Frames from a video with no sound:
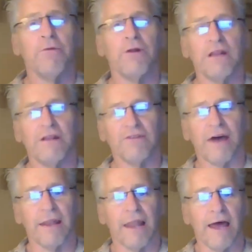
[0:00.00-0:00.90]
communities
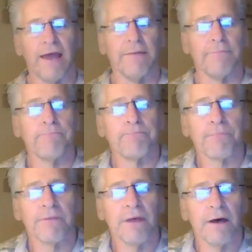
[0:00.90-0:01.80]
online,
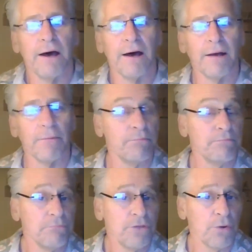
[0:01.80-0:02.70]

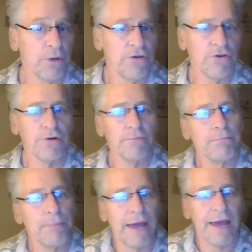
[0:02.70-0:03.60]
in your
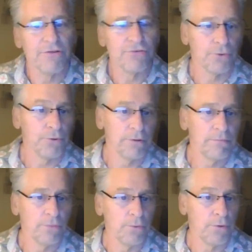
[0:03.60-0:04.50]
past or
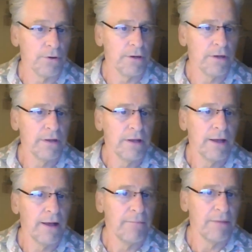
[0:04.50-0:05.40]

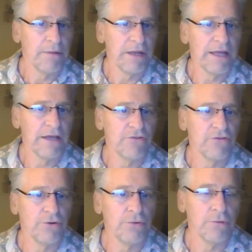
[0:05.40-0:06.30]
maybe at
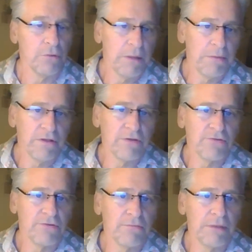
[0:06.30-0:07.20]
ASU, or maybe
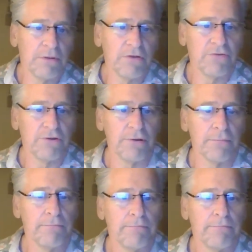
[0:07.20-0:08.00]
this term.